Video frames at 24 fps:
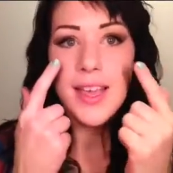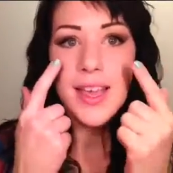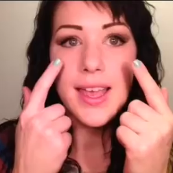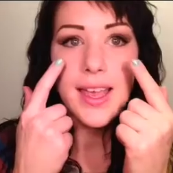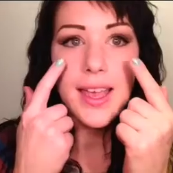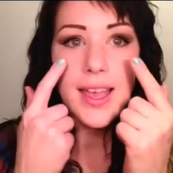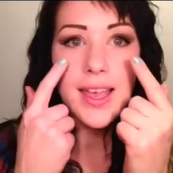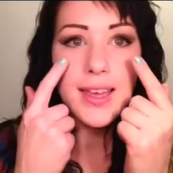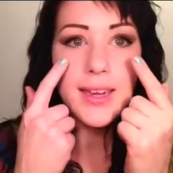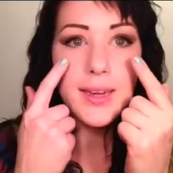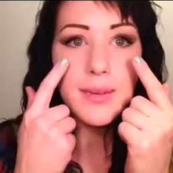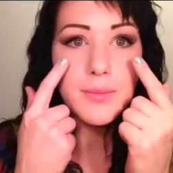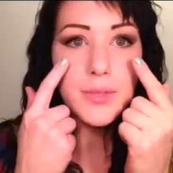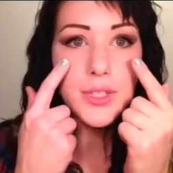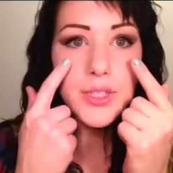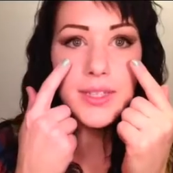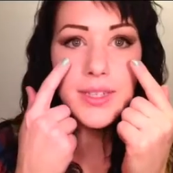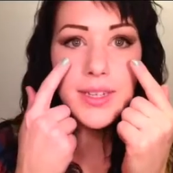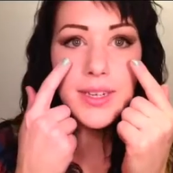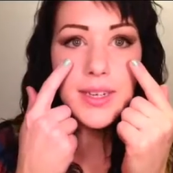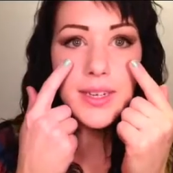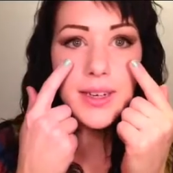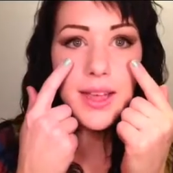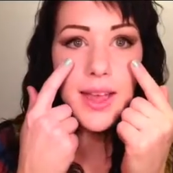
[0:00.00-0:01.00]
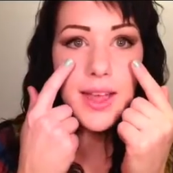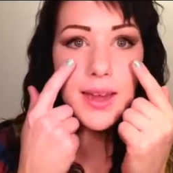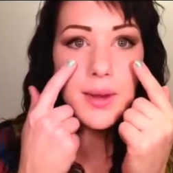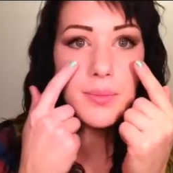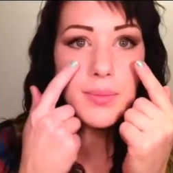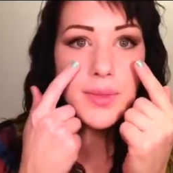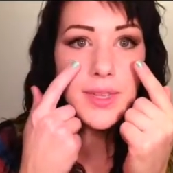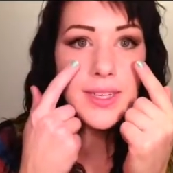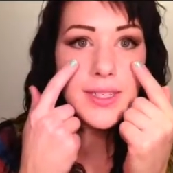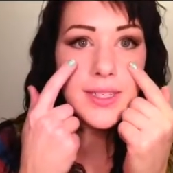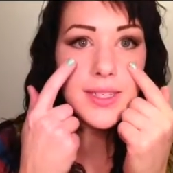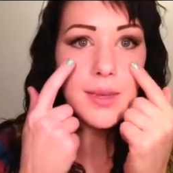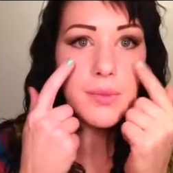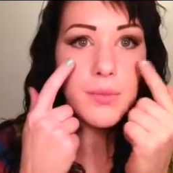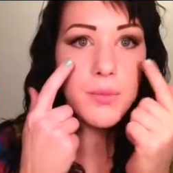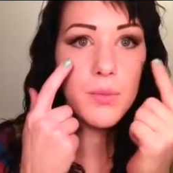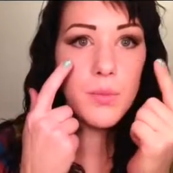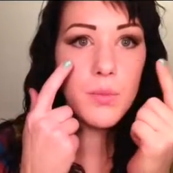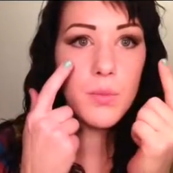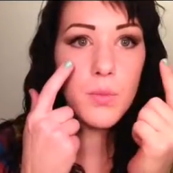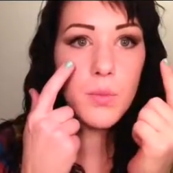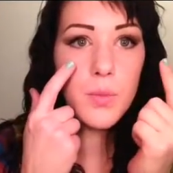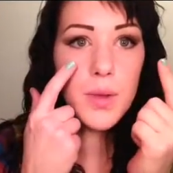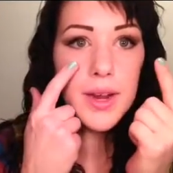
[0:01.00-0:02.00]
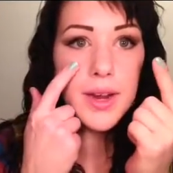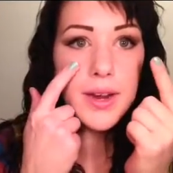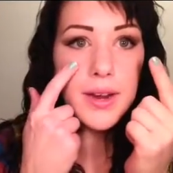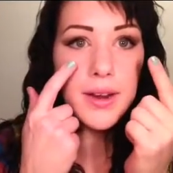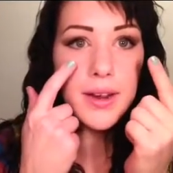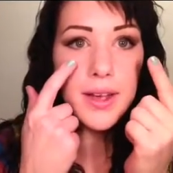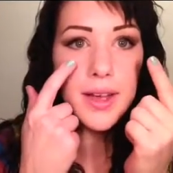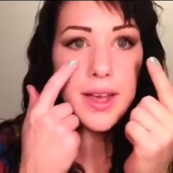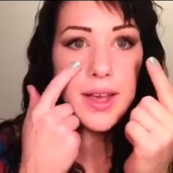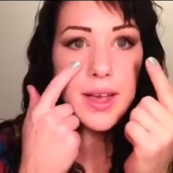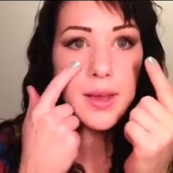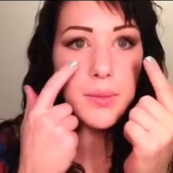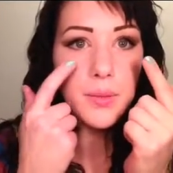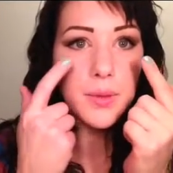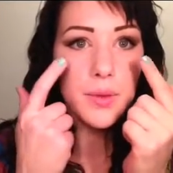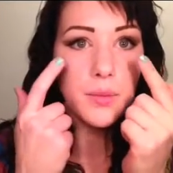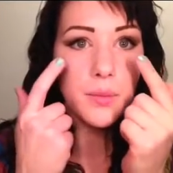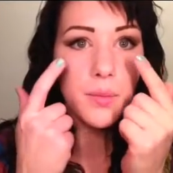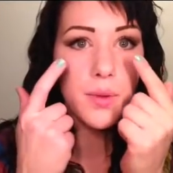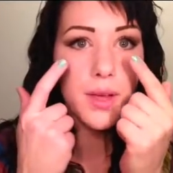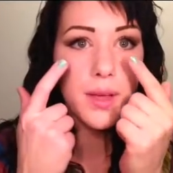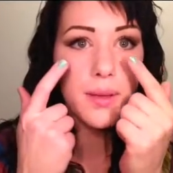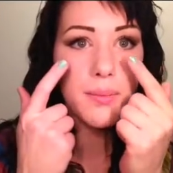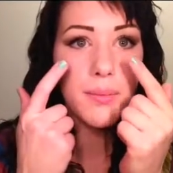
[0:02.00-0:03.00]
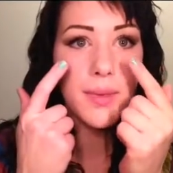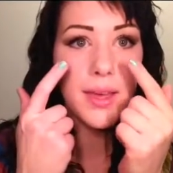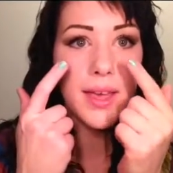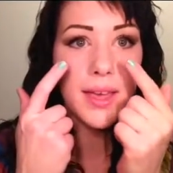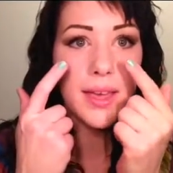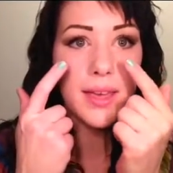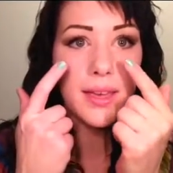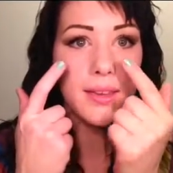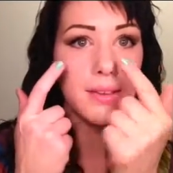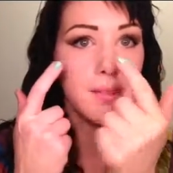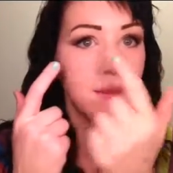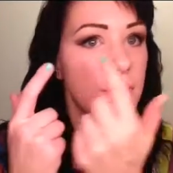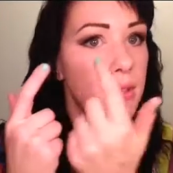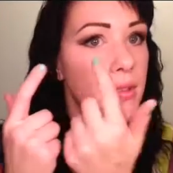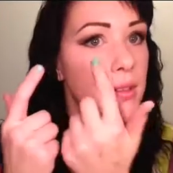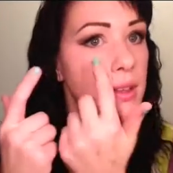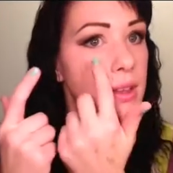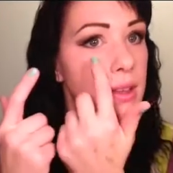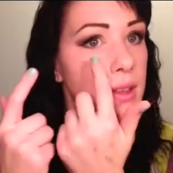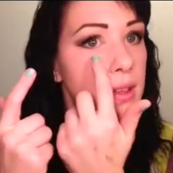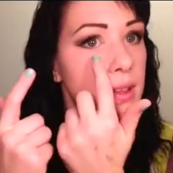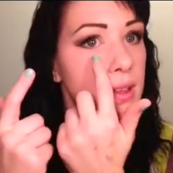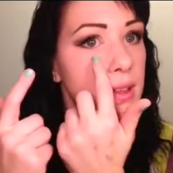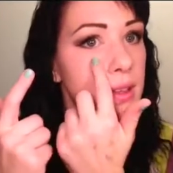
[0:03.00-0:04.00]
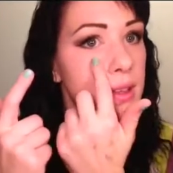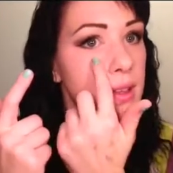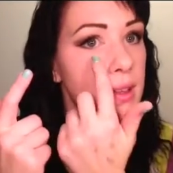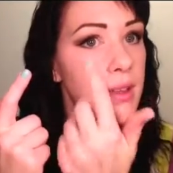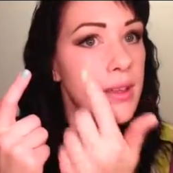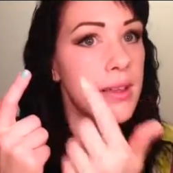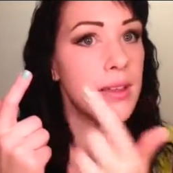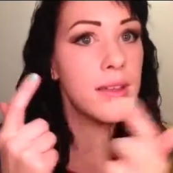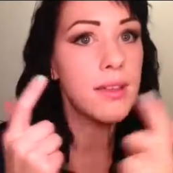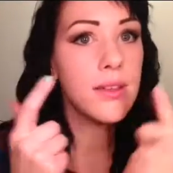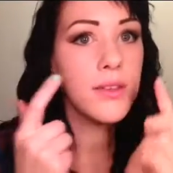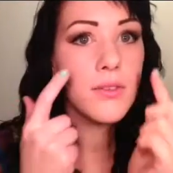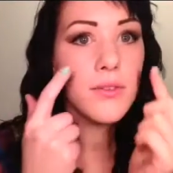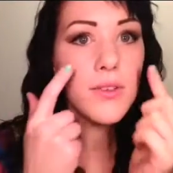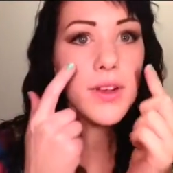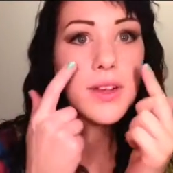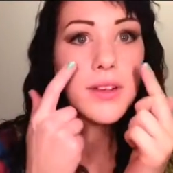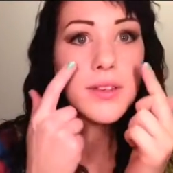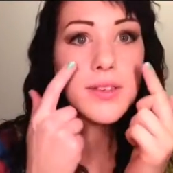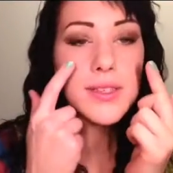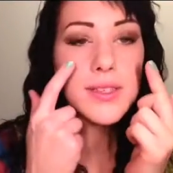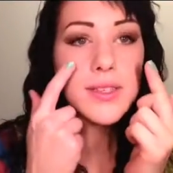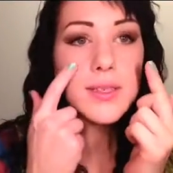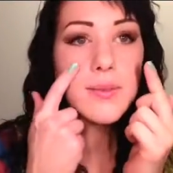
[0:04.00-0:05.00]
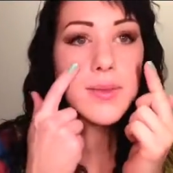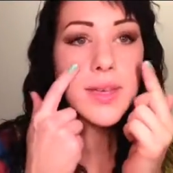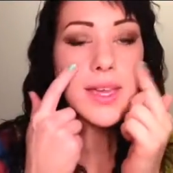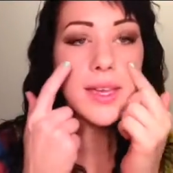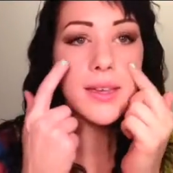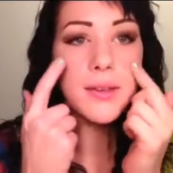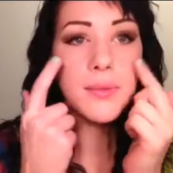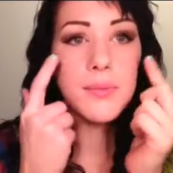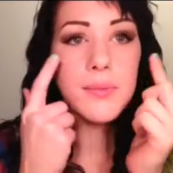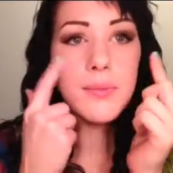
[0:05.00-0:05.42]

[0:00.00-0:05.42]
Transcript: And I'm just going to kind of place them where I would want my freckles to be.